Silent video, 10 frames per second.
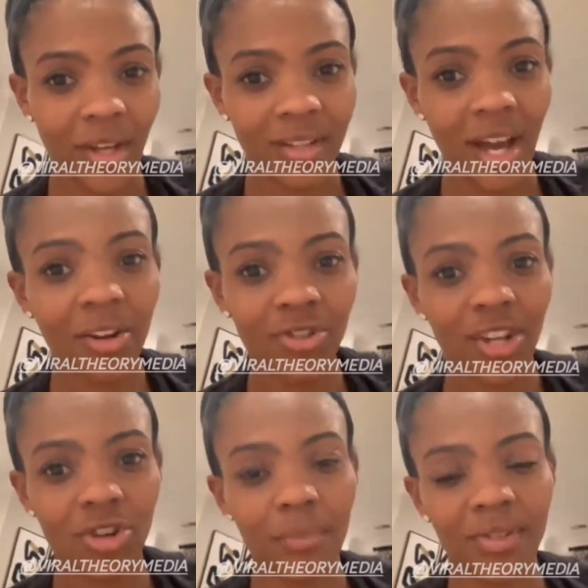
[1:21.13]
Donald J.
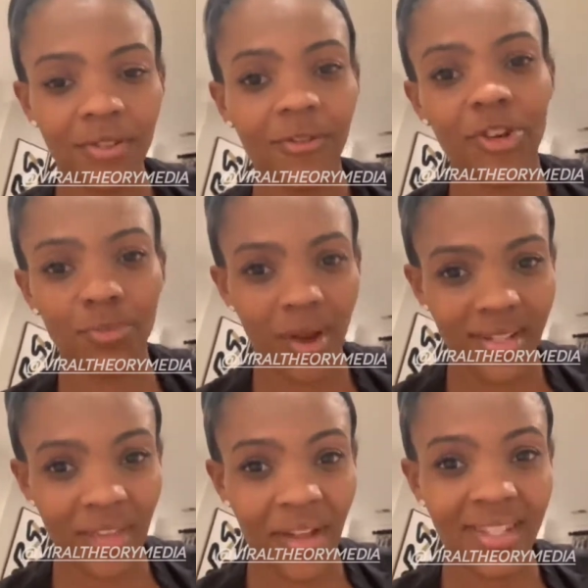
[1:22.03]
Trump is the first
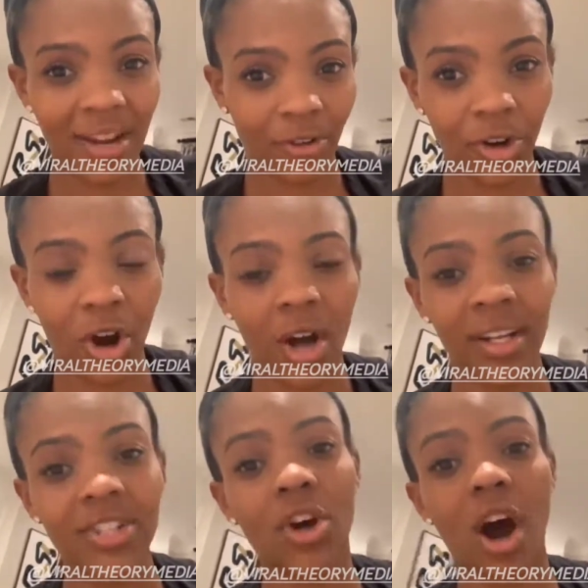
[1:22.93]
president that's ever gone
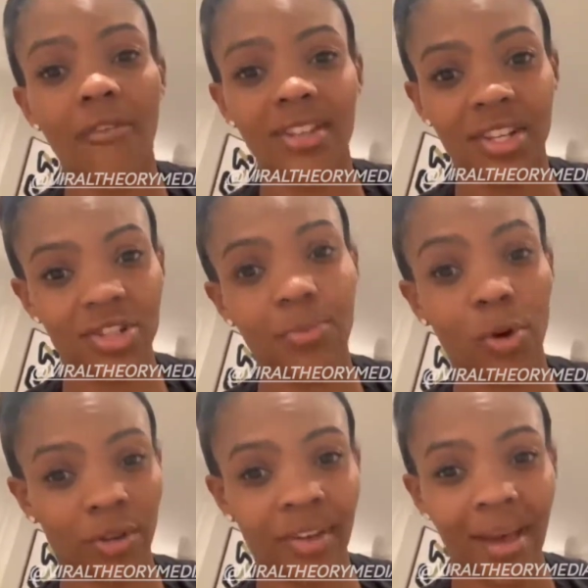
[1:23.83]
into office in
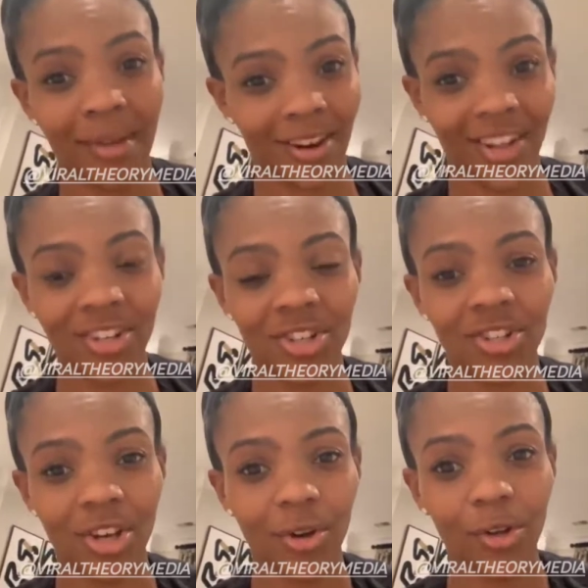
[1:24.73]
support of gay marriage.
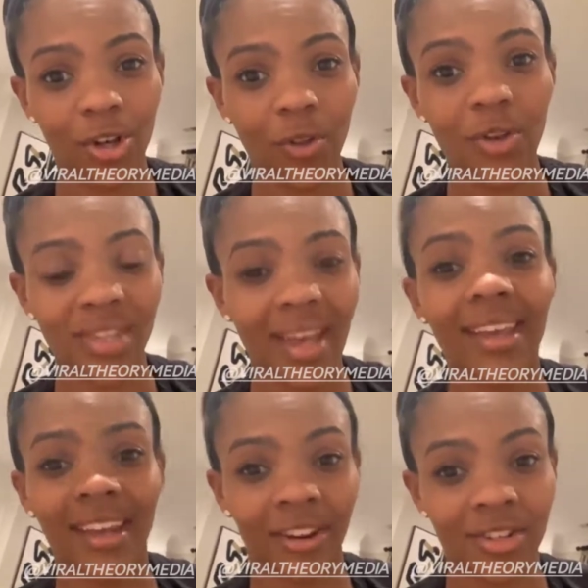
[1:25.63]
So, you know, those 8
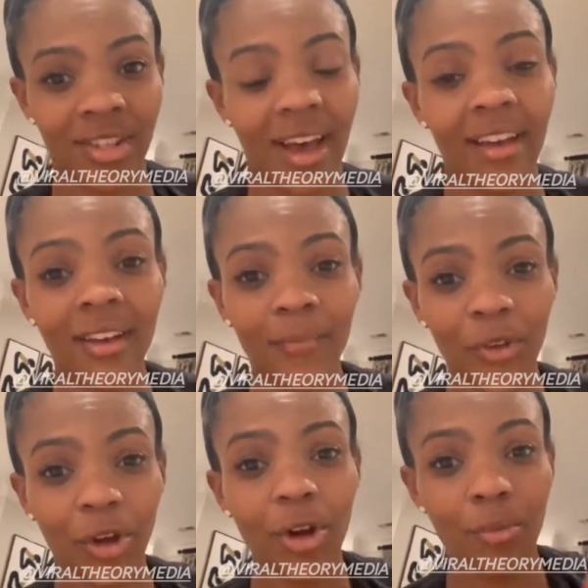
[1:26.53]
years that
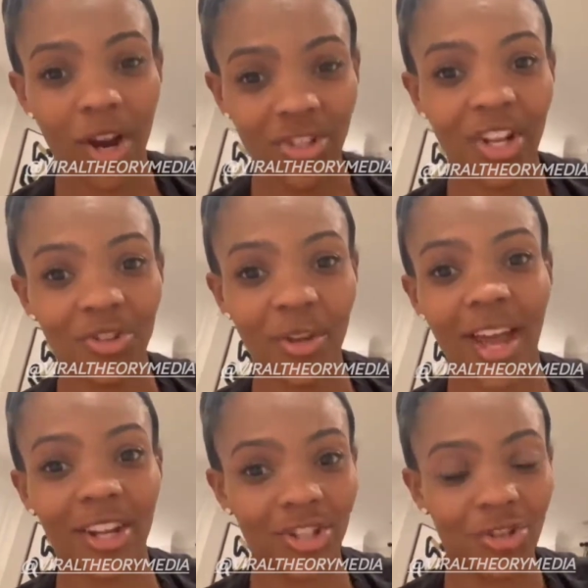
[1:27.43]
your presidential
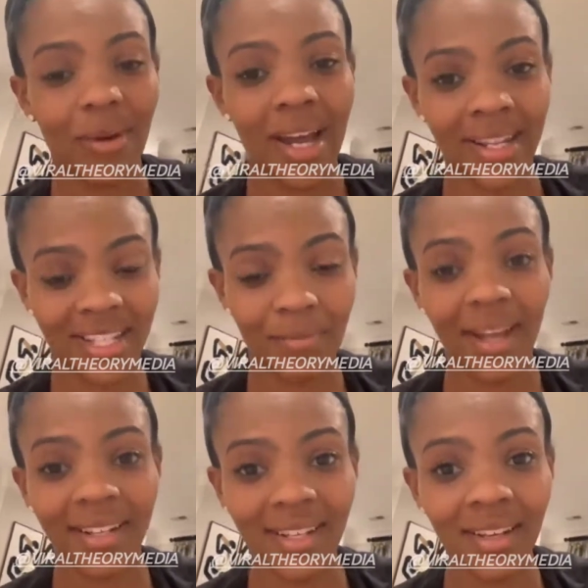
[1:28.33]
candidate Joe Biden
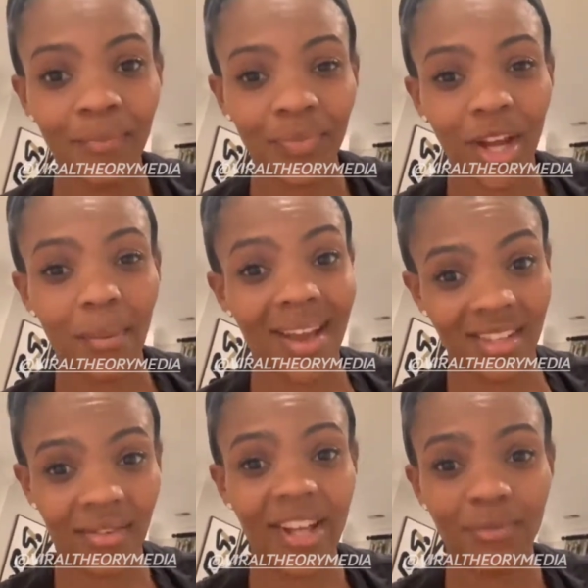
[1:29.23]
spent as
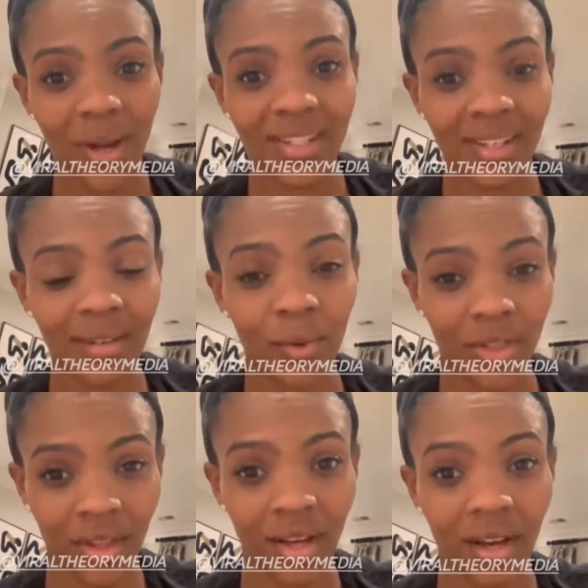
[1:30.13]
a vice president with
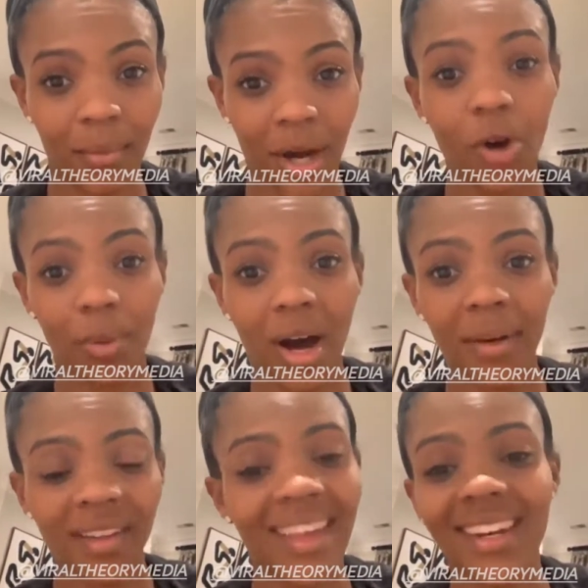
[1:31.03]

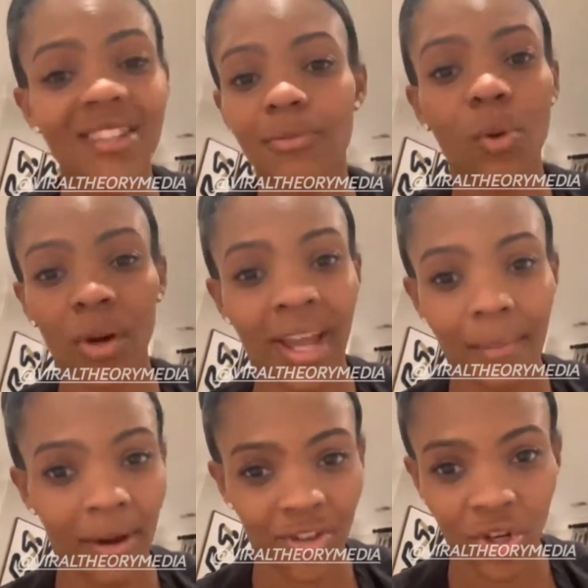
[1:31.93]
Obama, they didn't support gay
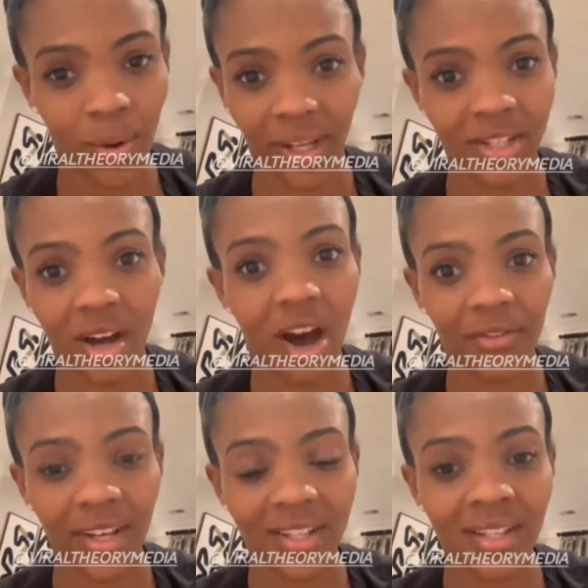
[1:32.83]
marriage going into
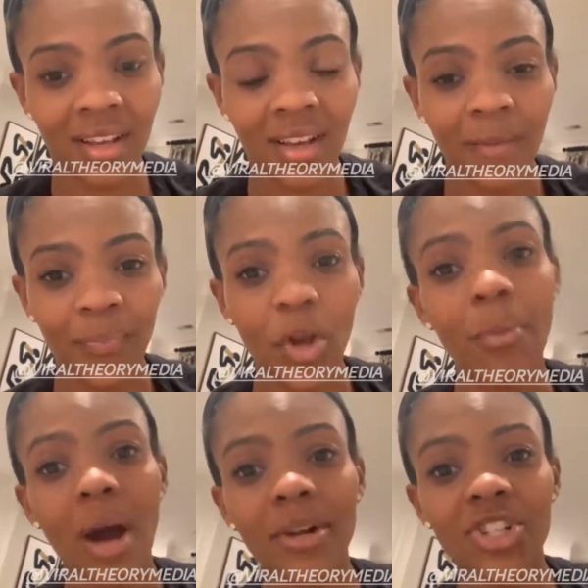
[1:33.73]
office.
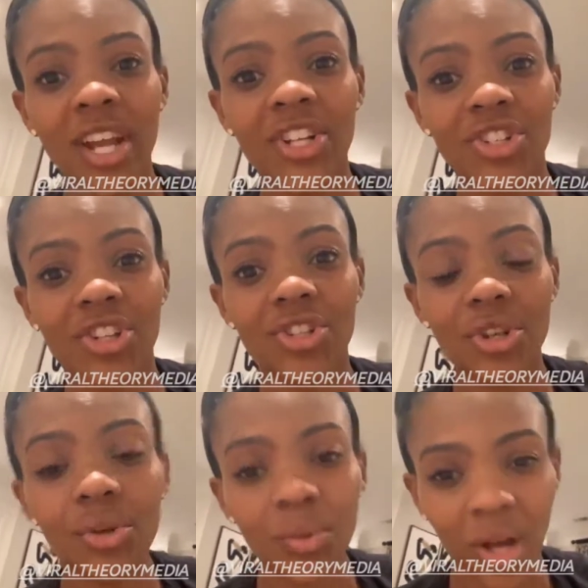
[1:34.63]
Obama changed his
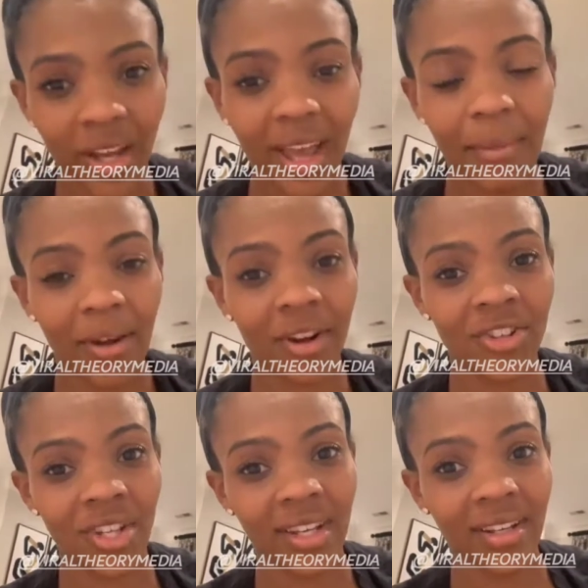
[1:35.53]
tune on gay
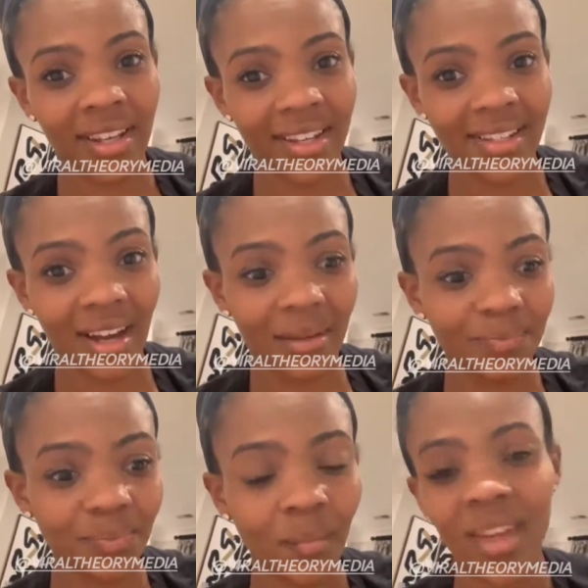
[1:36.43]
marriage in his
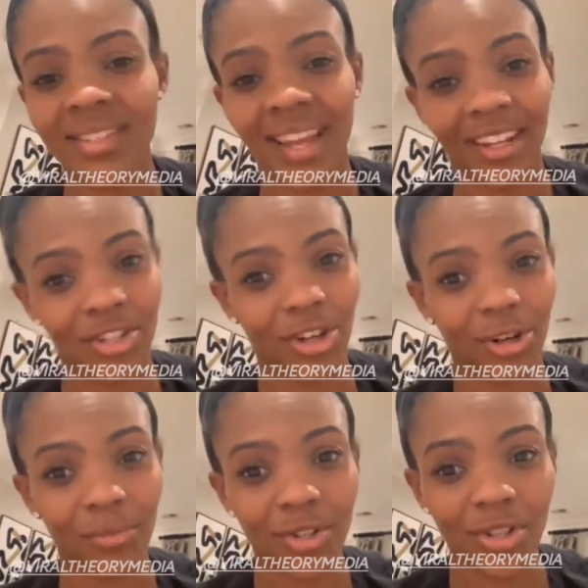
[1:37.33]
second
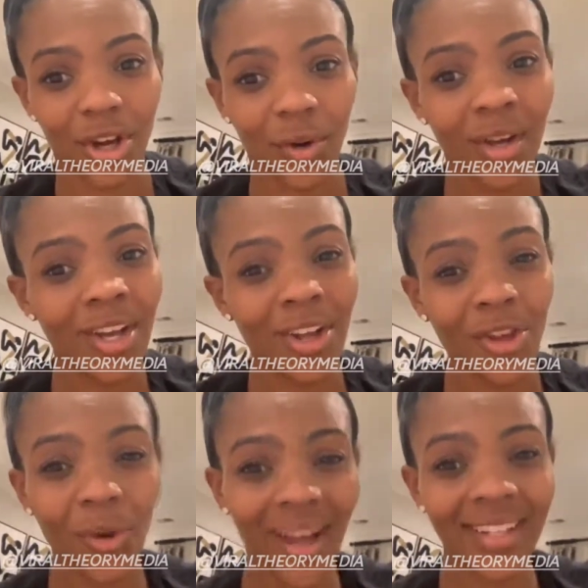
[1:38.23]
term. So
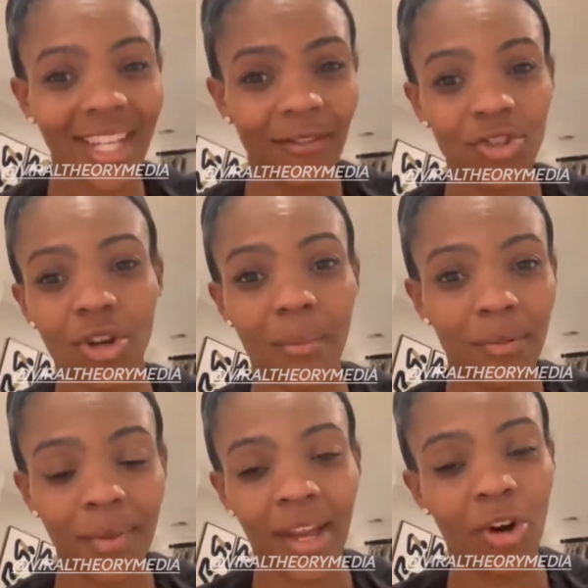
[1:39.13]
the whole idea of
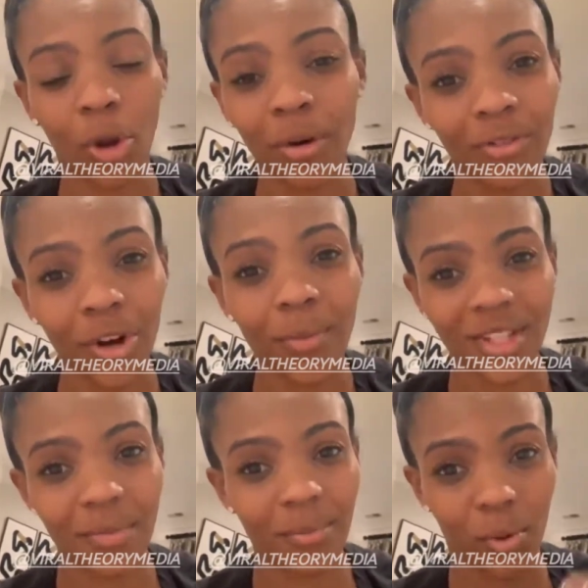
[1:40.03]
Trump being a homophobe is
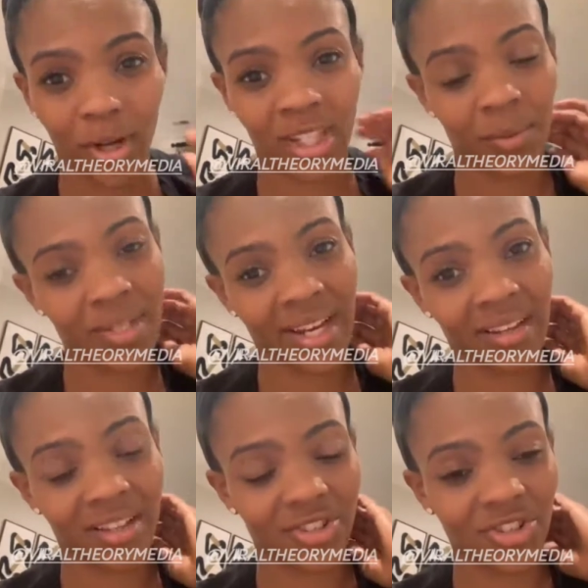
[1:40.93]
a bit pointedly
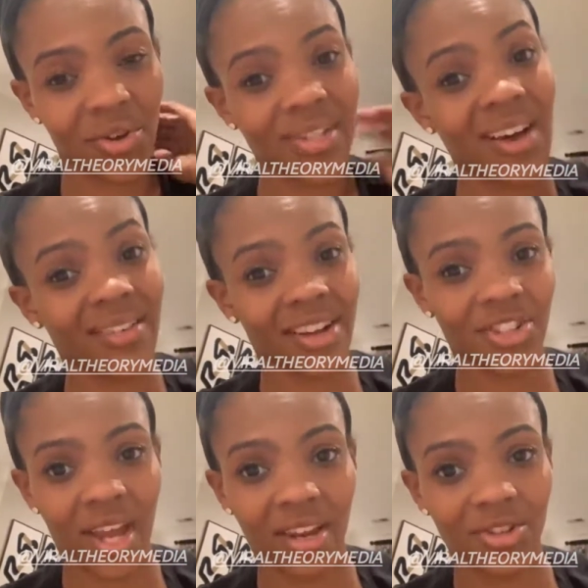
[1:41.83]
ridiculous and shows how
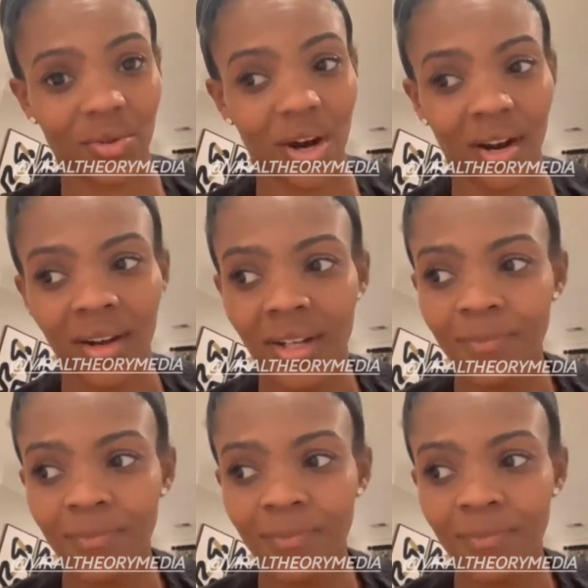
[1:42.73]
uneducated you are.